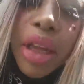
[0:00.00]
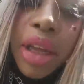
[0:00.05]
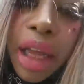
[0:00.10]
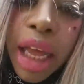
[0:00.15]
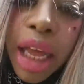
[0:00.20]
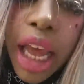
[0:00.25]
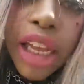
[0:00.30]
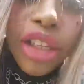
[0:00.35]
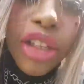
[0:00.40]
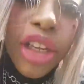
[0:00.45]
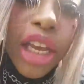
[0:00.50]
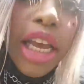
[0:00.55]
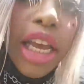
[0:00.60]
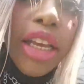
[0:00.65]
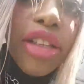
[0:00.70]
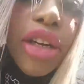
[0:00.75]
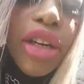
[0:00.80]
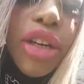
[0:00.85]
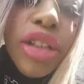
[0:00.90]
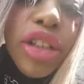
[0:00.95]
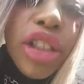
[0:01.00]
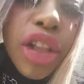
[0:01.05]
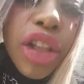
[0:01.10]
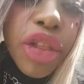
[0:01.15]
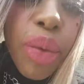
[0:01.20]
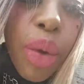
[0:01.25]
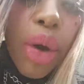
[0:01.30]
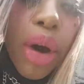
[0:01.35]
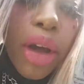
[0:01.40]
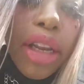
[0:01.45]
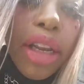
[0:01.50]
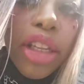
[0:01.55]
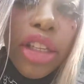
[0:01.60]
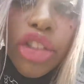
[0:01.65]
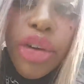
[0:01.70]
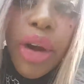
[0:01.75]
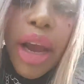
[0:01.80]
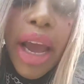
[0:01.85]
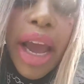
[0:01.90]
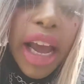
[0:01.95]
It's easy to throw it in the
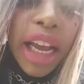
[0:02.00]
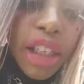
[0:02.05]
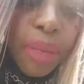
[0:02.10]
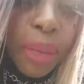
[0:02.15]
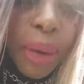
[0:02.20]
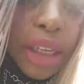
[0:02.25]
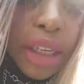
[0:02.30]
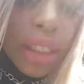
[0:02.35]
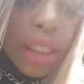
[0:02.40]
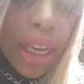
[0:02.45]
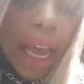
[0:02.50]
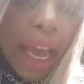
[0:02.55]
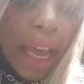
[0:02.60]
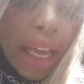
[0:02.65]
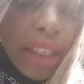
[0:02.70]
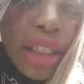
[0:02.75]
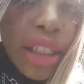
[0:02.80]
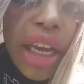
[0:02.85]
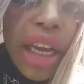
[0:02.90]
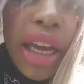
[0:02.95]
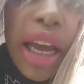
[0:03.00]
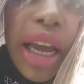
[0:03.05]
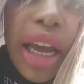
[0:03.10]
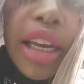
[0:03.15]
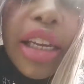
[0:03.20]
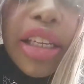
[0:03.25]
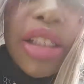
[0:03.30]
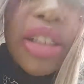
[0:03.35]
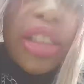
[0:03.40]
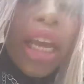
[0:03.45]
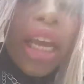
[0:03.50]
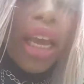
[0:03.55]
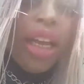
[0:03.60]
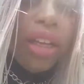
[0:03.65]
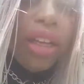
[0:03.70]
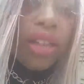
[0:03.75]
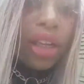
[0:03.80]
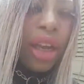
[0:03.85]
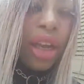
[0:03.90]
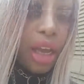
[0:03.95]
trash, but it's nasty and it
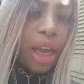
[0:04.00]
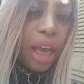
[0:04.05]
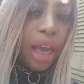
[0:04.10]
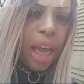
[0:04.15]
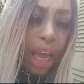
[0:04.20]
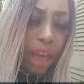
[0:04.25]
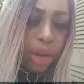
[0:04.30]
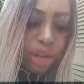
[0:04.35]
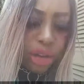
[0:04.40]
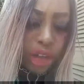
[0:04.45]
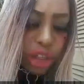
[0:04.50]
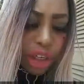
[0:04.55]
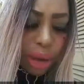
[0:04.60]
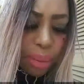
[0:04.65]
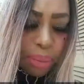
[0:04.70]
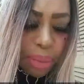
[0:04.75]
stinks, and you shouldn't be